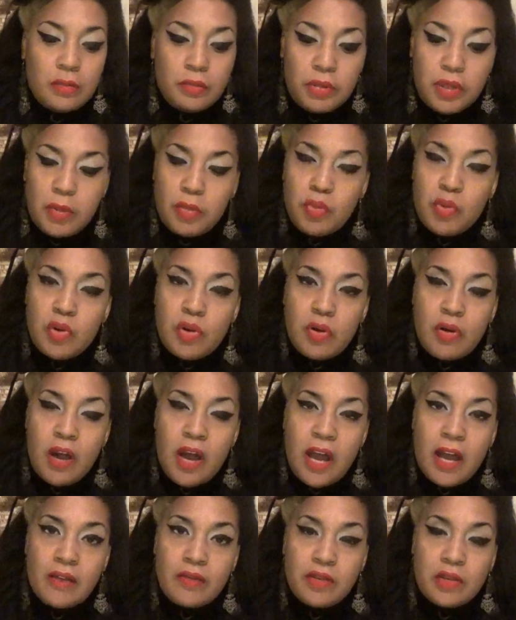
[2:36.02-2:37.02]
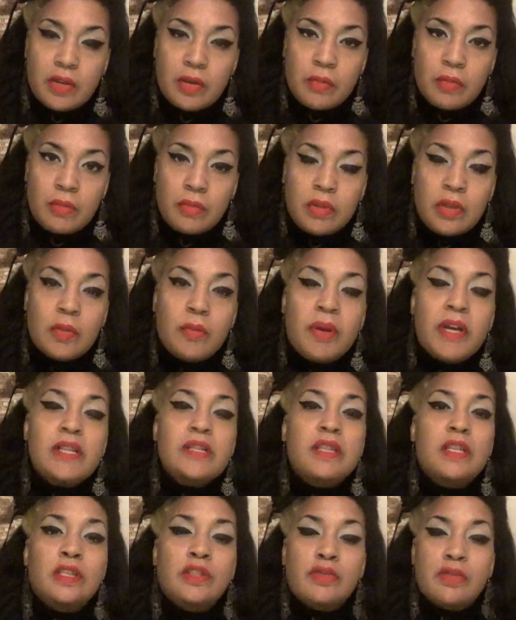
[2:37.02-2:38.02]
people who don't have your, your
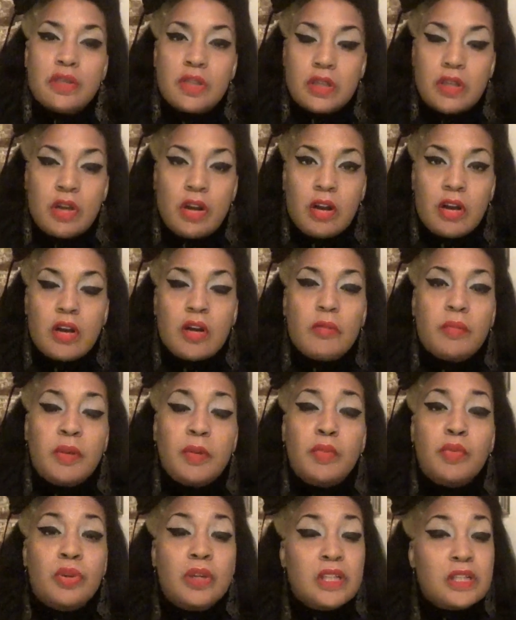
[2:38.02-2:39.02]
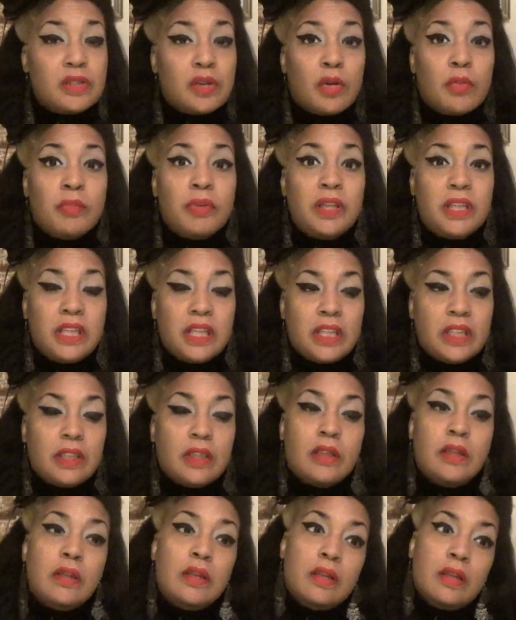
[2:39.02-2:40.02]
best interest at heart are people that's going to be
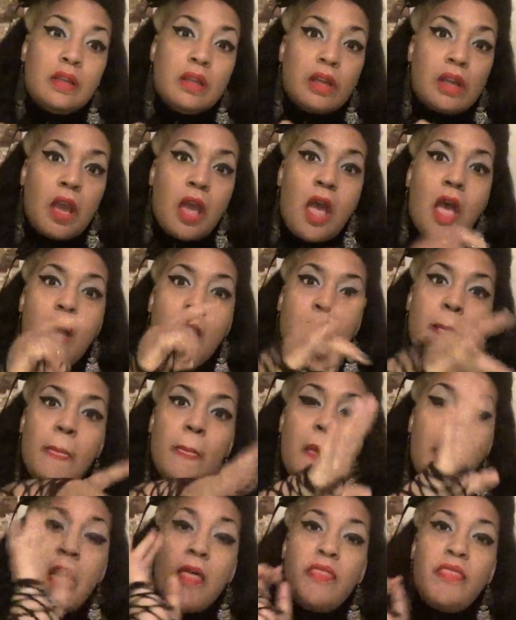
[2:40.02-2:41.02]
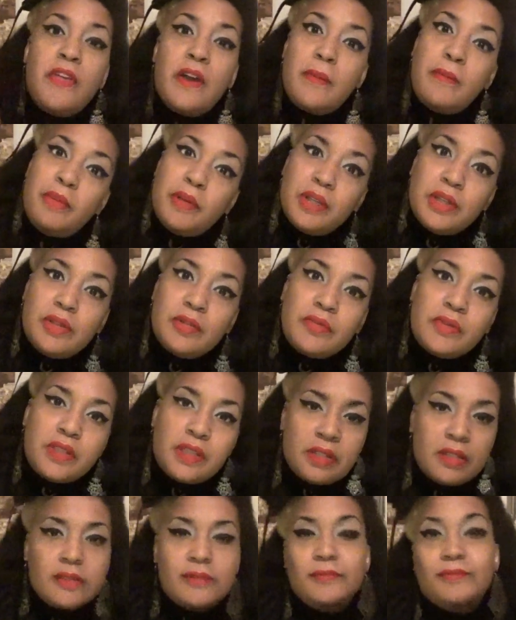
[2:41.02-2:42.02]
getting the
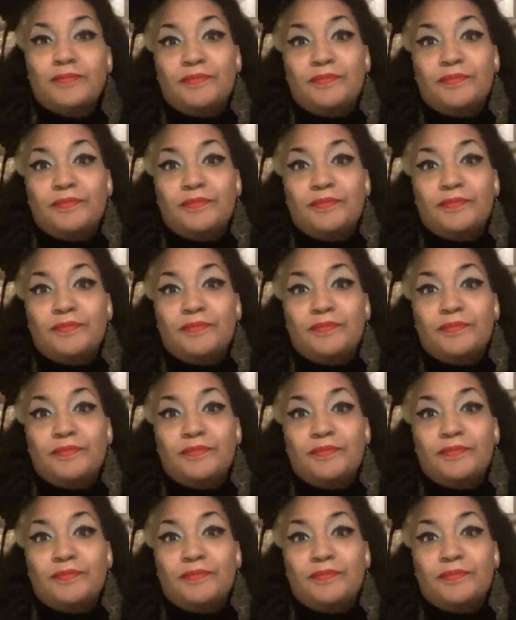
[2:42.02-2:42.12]
boot.